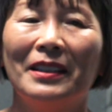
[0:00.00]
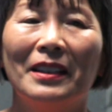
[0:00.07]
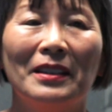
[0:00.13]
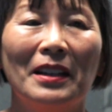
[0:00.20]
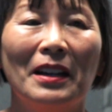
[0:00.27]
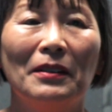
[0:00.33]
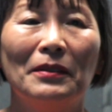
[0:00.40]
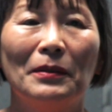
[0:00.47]
Yeah, and then
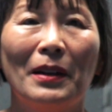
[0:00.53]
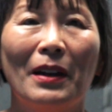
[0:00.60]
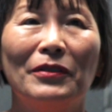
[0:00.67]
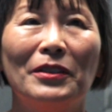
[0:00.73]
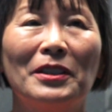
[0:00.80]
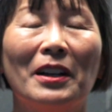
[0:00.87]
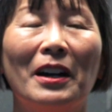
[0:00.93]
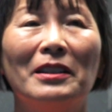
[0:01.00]
now we have
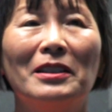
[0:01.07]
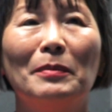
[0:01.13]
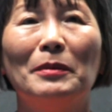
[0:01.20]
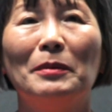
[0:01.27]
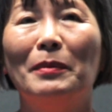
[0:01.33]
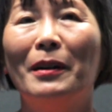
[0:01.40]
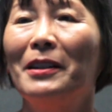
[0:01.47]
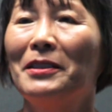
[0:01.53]
these guys up
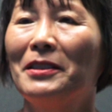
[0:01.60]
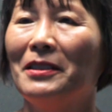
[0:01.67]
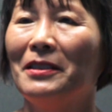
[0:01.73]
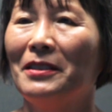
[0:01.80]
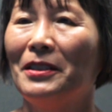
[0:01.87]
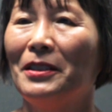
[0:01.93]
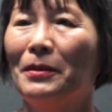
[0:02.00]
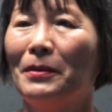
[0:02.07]
in
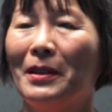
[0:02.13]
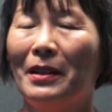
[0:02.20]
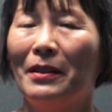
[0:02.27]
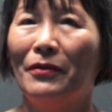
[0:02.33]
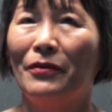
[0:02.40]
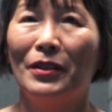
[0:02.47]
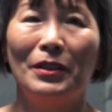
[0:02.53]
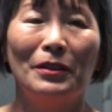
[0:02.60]
Boston, you know, and
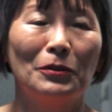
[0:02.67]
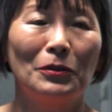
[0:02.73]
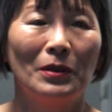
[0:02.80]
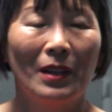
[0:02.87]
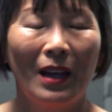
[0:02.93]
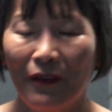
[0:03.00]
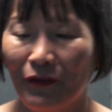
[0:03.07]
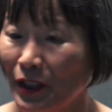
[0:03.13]
I
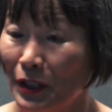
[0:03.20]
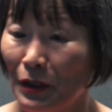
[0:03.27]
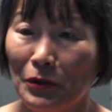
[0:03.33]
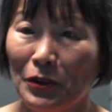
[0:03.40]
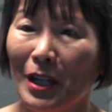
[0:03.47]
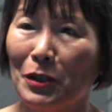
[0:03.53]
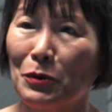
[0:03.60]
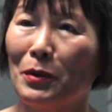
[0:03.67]
have video
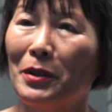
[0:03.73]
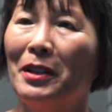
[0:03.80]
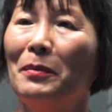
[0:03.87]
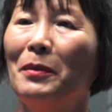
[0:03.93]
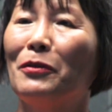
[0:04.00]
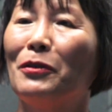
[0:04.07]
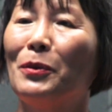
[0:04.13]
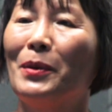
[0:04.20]
chats with
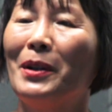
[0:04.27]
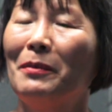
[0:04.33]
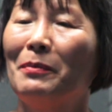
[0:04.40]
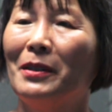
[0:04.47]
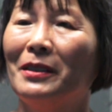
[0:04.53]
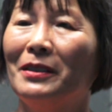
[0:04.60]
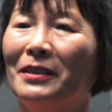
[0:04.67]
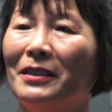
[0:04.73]
them every week.
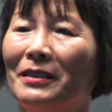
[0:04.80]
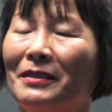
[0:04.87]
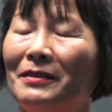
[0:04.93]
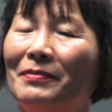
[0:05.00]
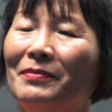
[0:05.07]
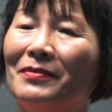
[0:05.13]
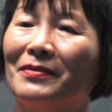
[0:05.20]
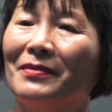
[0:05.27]
But, you know.